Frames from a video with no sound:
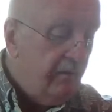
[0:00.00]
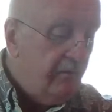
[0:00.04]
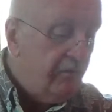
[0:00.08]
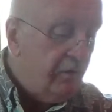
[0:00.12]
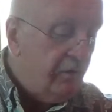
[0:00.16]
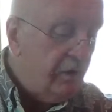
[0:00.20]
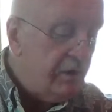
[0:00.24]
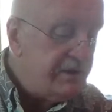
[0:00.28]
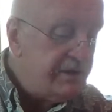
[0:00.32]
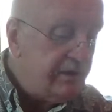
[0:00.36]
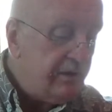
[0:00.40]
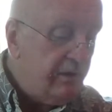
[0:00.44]

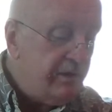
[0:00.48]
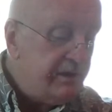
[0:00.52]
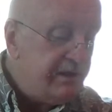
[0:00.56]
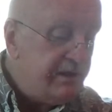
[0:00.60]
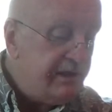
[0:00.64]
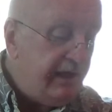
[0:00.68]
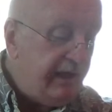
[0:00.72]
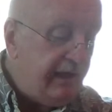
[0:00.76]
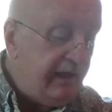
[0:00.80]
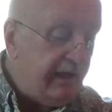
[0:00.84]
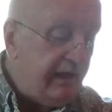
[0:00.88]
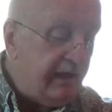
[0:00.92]
Verse
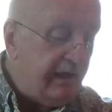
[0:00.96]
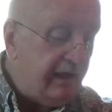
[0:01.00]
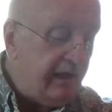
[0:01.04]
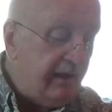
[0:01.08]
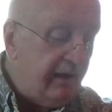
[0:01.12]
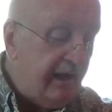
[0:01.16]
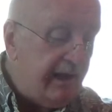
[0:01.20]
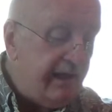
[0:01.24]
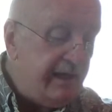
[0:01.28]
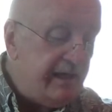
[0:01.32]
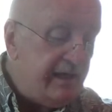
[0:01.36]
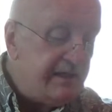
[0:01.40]
13, and he
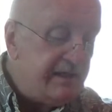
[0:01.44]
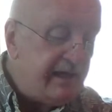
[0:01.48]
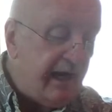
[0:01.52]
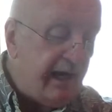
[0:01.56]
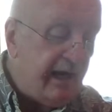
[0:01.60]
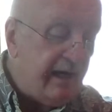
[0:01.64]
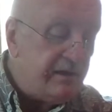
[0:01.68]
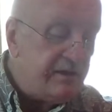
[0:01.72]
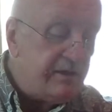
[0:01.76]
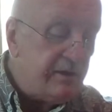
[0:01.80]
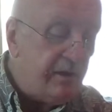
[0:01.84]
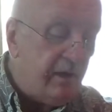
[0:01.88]
laid his
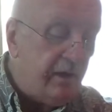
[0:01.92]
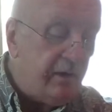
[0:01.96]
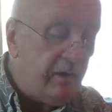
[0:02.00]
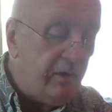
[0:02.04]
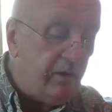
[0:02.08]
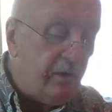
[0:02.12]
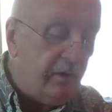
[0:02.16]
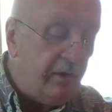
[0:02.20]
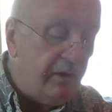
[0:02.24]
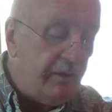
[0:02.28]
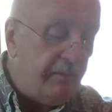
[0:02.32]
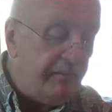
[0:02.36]
hands on
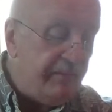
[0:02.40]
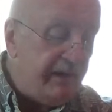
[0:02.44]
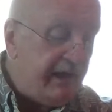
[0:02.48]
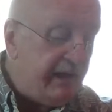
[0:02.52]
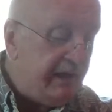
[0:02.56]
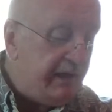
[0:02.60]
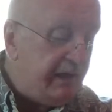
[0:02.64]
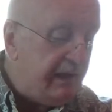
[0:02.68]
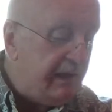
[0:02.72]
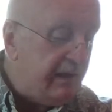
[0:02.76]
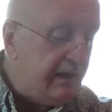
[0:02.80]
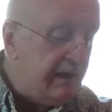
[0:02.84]
her, and
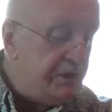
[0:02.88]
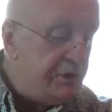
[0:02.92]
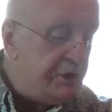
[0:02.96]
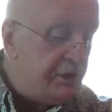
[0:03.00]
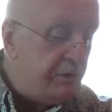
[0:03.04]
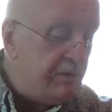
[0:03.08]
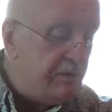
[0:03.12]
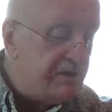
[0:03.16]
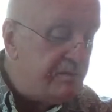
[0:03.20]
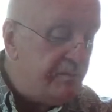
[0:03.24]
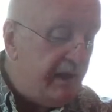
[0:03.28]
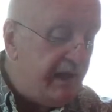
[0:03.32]
immediately she
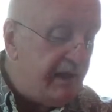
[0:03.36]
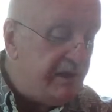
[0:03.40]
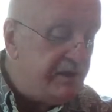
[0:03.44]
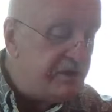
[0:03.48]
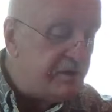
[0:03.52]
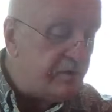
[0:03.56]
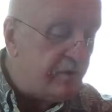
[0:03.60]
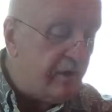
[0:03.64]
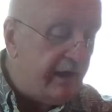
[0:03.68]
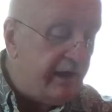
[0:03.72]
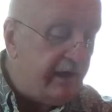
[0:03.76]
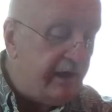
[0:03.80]
was made
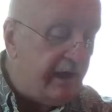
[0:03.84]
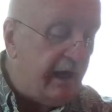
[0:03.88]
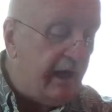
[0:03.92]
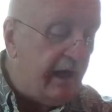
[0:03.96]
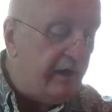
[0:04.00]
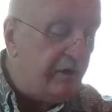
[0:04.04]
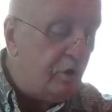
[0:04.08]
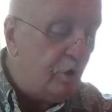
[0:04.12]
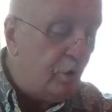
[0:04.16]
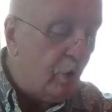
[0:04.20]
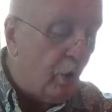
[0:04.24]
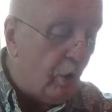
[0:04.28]
straight
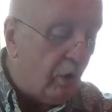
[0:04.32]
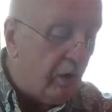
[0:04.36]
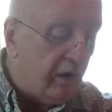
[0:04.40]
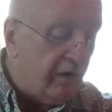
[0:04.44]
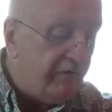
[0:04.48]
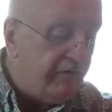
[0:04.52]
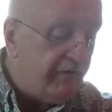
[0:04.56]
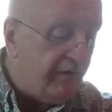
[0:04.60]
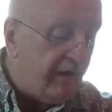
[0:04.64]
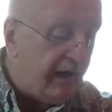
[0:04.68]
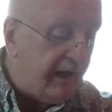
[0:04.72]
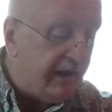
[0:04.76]
and
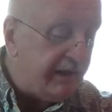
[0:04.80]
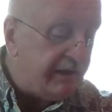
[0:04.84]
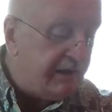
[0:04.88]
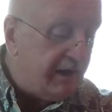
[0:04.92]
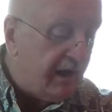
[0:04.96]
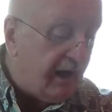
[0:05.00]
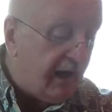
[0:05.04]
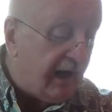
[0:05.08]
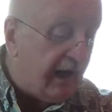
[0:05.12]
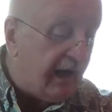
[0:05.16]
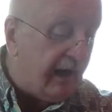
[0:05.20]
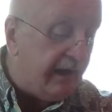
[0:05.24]
glorified
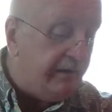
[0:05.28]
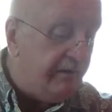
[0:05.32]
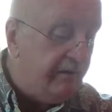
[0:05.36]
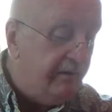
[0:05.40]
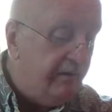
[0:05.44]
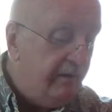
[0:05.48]
God.